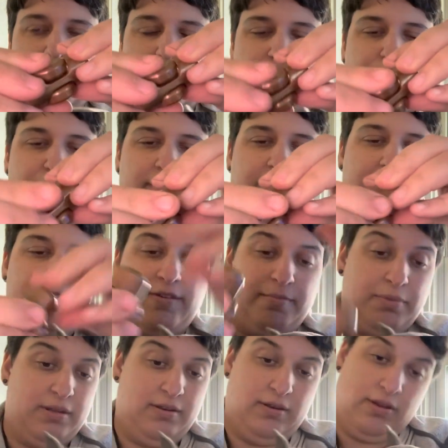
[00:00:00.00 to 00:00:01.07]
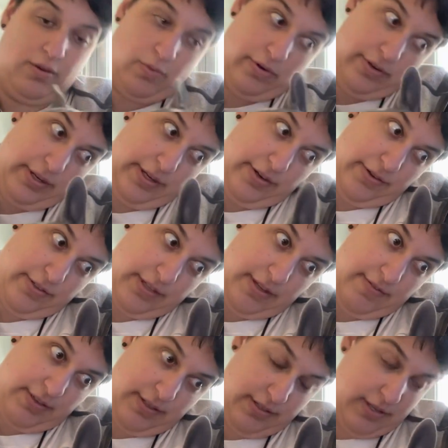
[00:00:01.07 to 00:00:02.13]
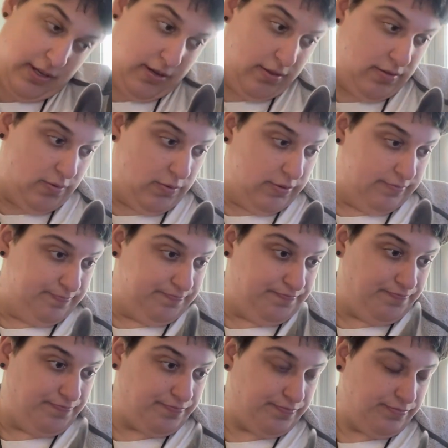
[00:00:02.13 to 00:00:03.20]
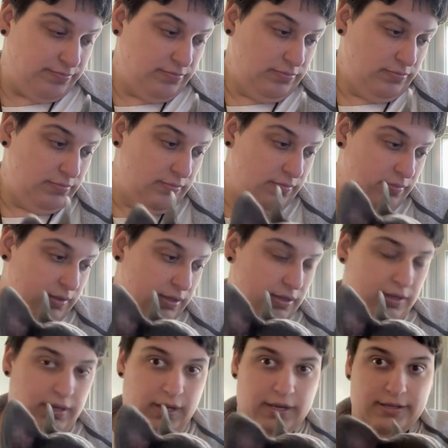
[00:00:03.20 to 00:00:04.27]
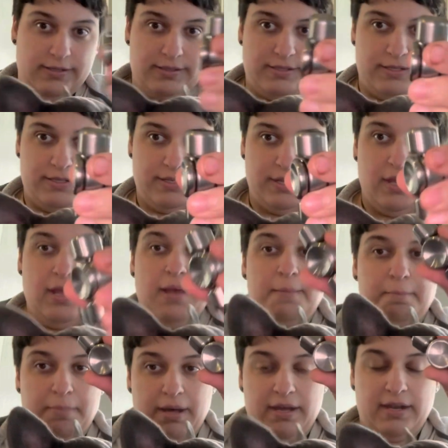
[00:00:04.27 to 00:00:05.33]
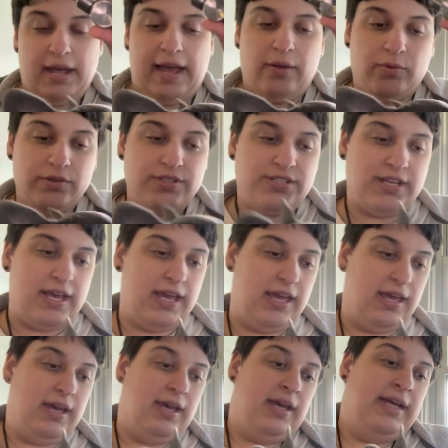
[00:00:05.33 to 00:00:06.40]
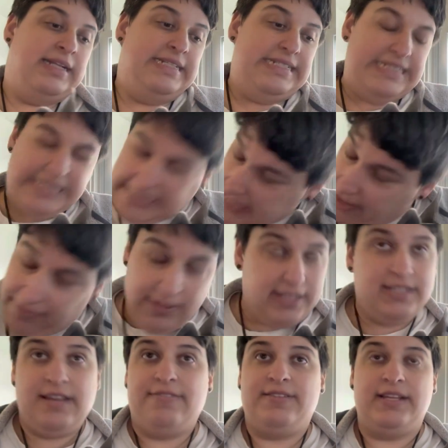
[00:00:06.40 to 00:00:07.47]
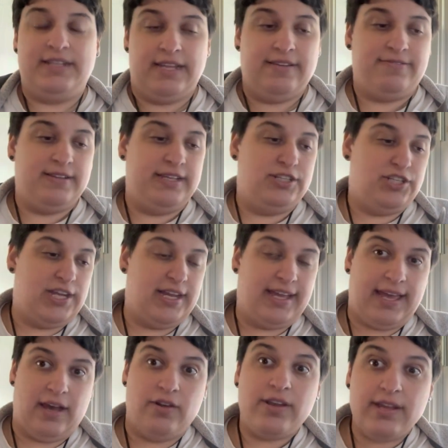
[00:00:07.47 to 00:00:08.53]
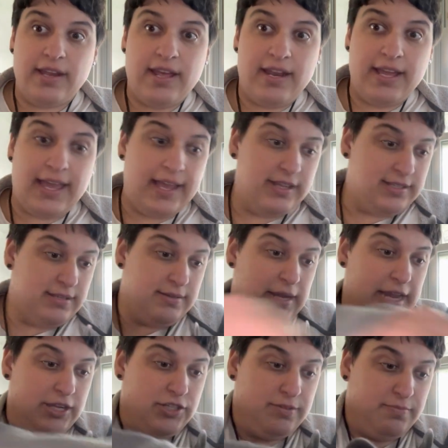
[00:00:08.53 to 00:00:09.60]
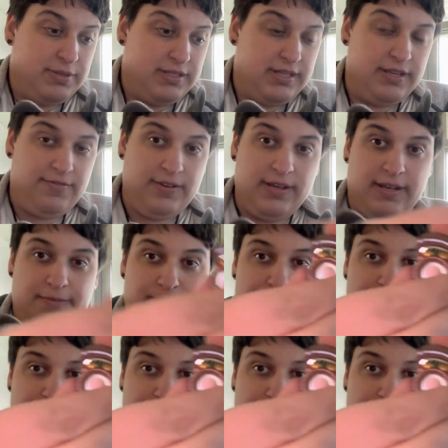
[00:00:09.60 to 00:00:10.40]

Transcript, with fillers: and pretty heavy, but nowhere near as heavy as that other one. Yeah. But I will say, definitely, definitely, definitely check out Kinetic Asian, Asian Pacific,